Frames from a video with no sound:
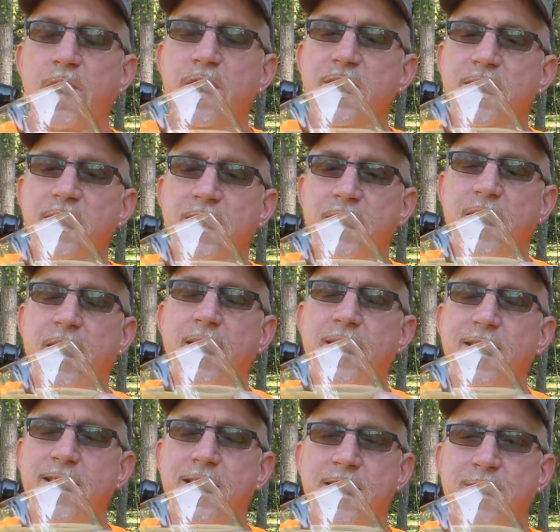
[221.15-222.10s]
This is
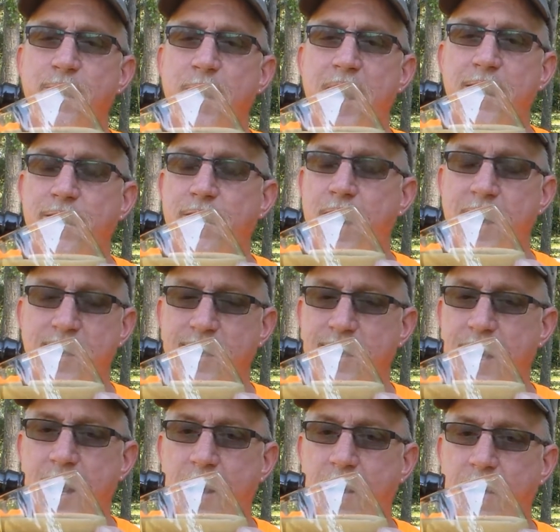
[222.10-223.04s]
this is my dry
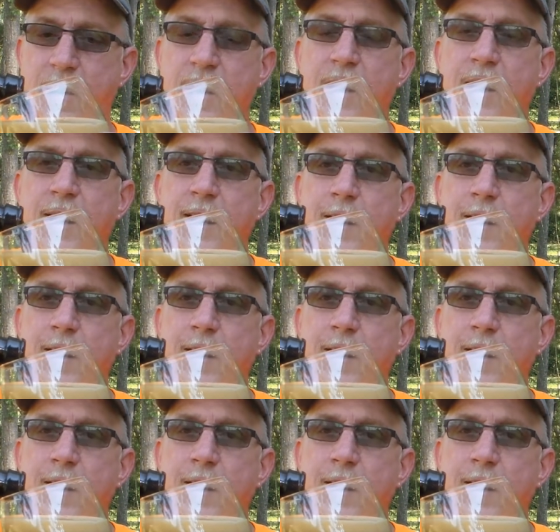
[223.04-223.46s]
stout.